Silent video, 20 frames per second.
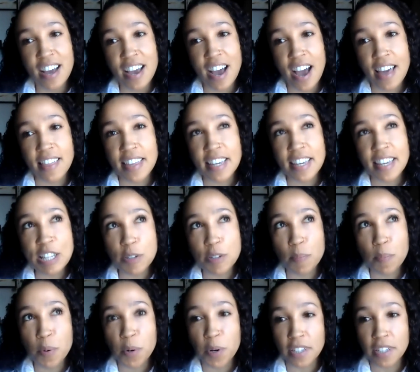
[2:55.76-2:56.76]
I think it's
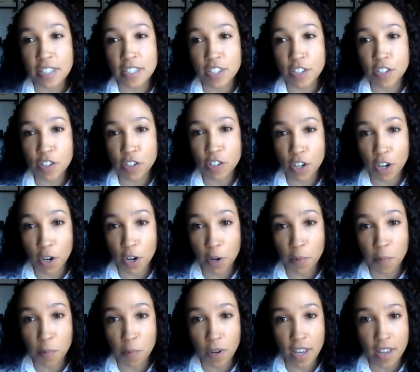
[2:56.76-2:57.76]
important to
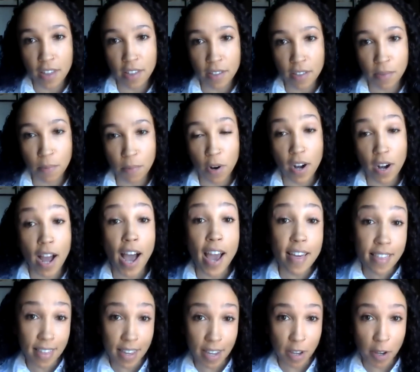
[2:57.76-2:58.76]
start with what I
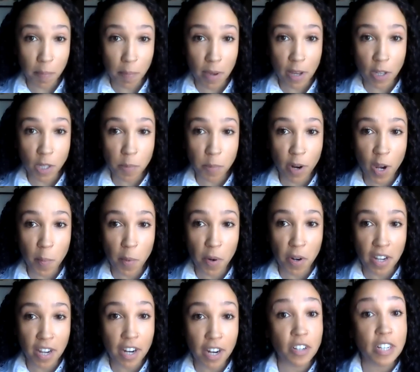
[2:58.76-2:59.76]
think makes
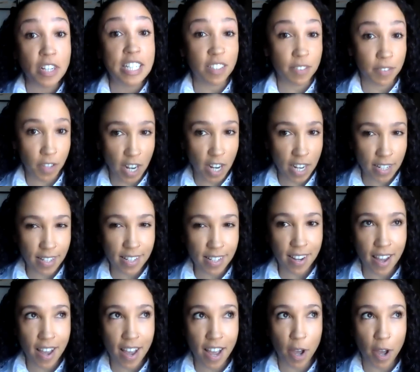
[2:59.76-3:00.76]
primary care different,
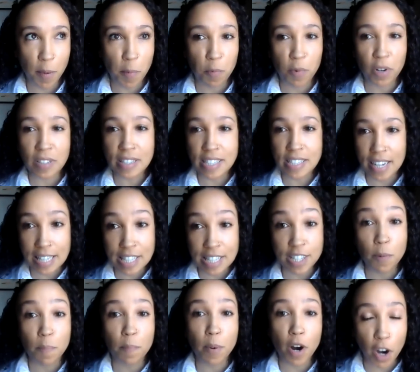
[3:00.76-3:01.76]
what sets
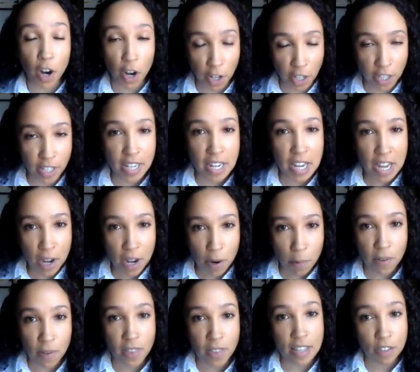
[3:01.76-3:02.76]
it apart
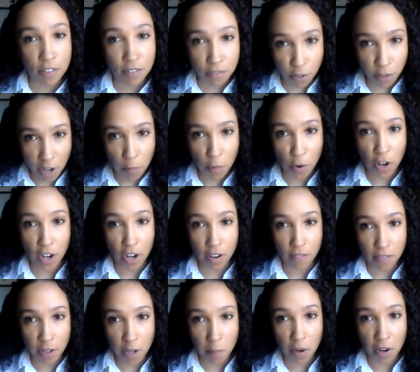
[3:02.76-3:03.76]
within the framework of
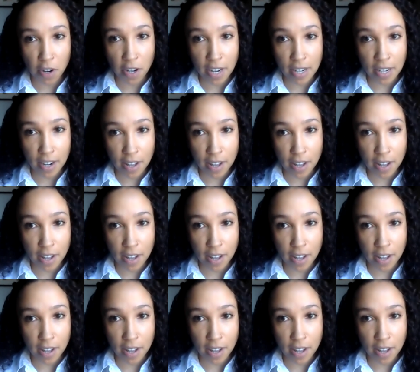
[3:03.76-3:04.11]
the American